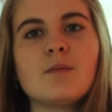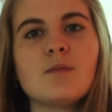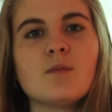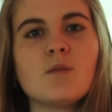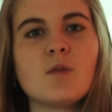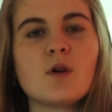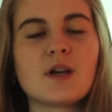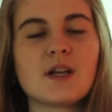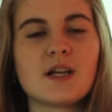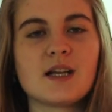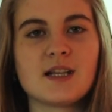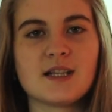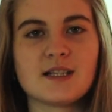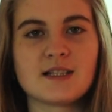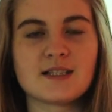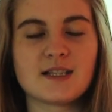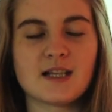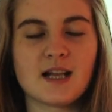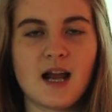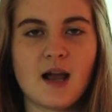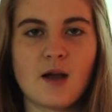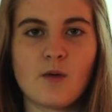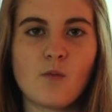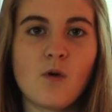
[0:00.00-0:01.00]
what it is
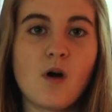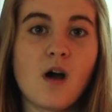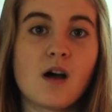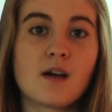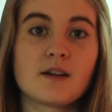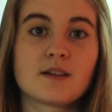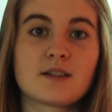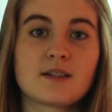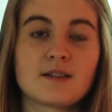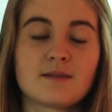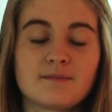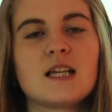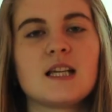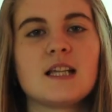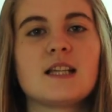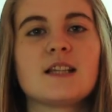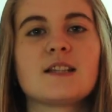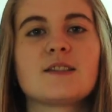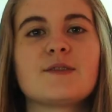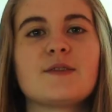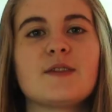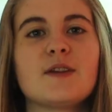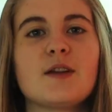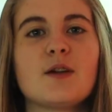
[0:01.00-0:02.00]
that I want. In
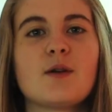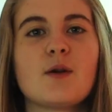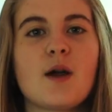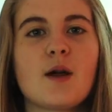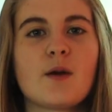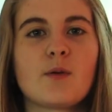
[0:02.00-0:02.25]
this video,